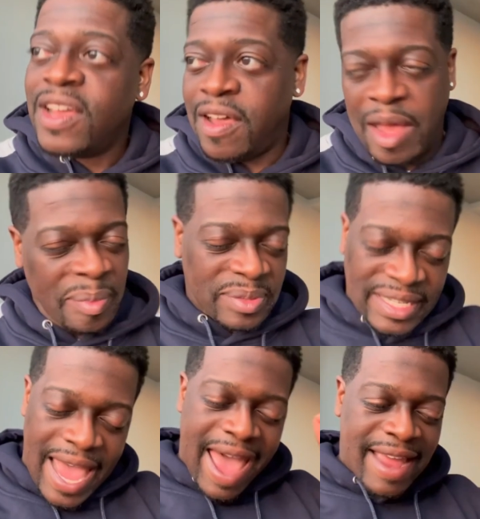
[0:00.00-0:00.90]

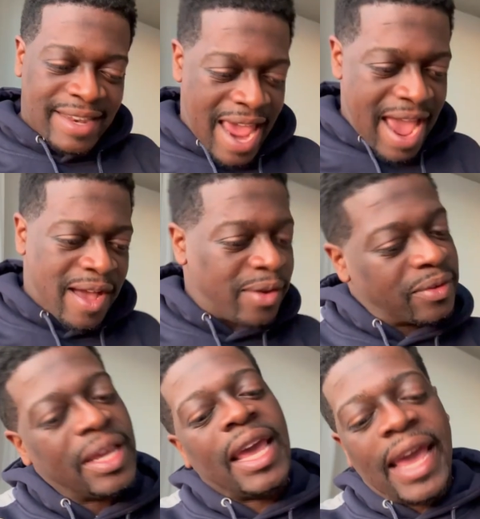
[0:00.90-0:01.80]
upside down
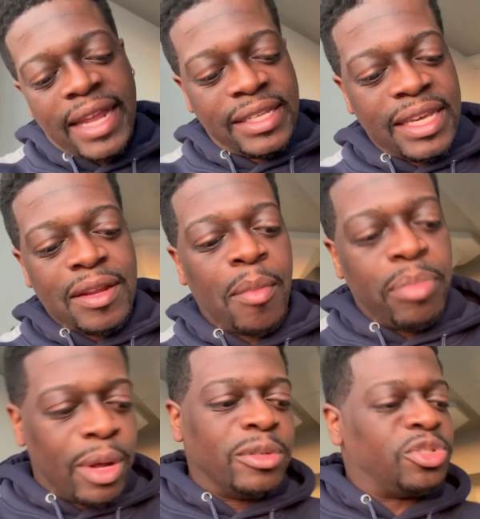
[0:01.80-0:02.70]
and get a
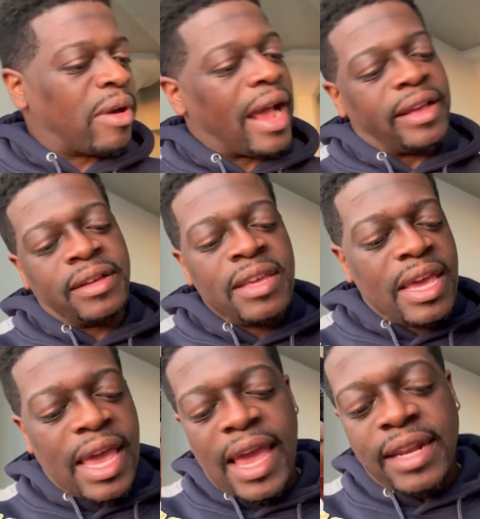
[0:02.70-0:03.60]
blow dryer
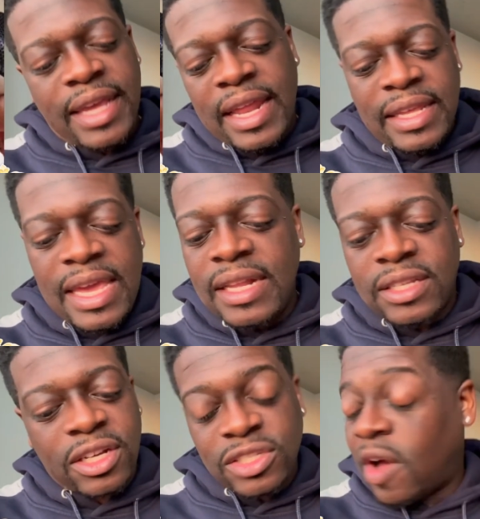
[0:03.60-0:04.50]
and heat
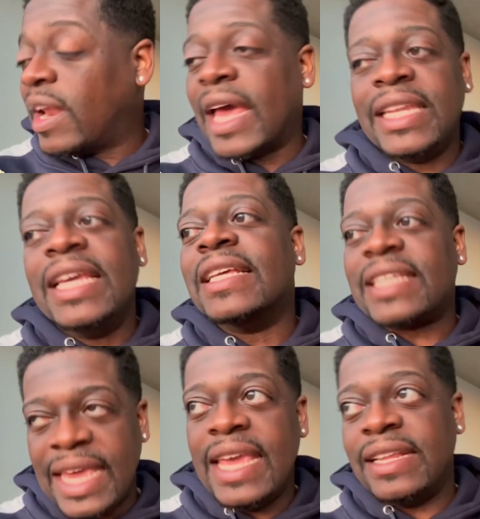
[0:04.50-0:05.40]
it. Cause all I need is
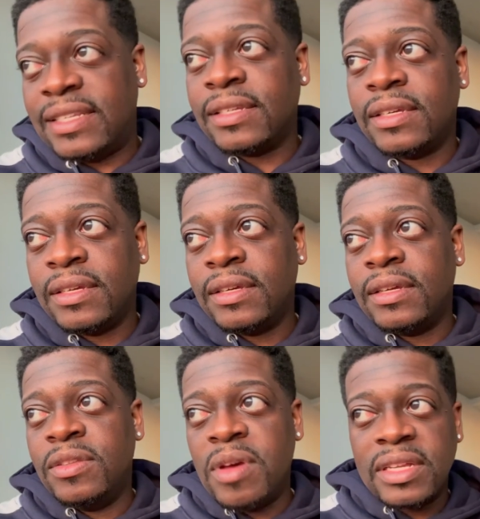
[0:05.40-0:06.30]
heat.
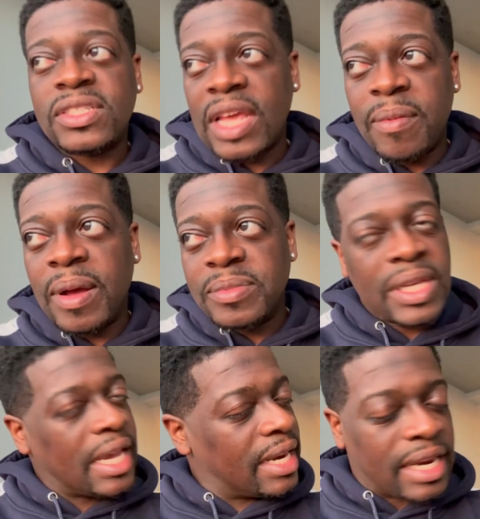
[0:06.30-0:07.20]
You understand what I'm
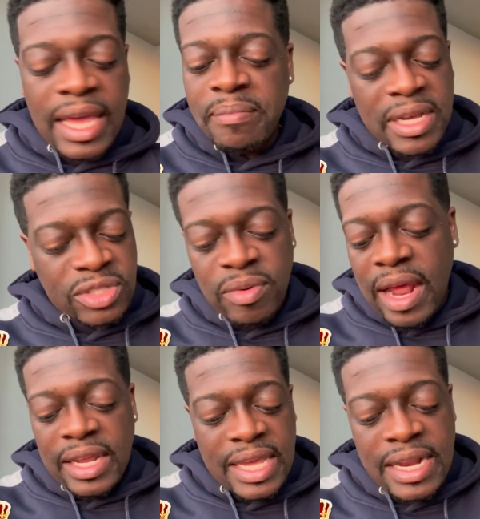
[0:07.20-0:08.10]
saying? And they mess
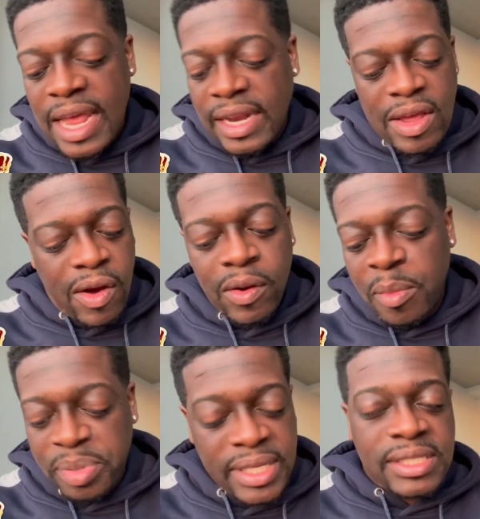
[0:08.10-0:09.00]
around and heat that doggone
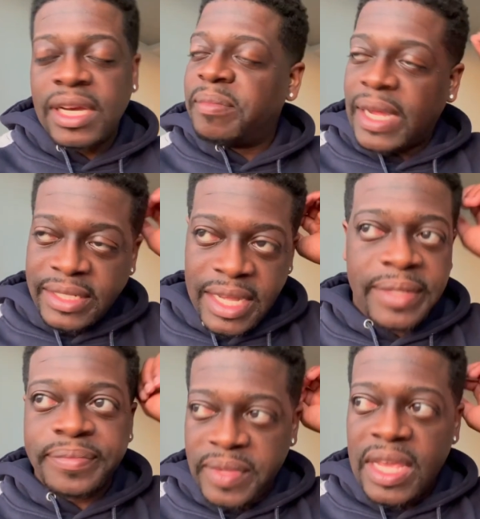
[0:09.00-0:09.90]
pizza up like
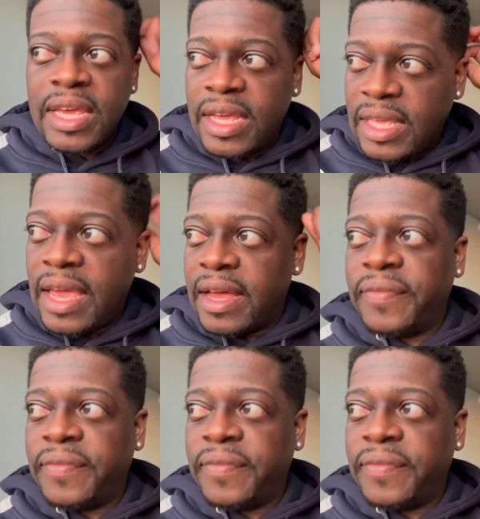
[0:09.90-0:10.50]
that. Yeah.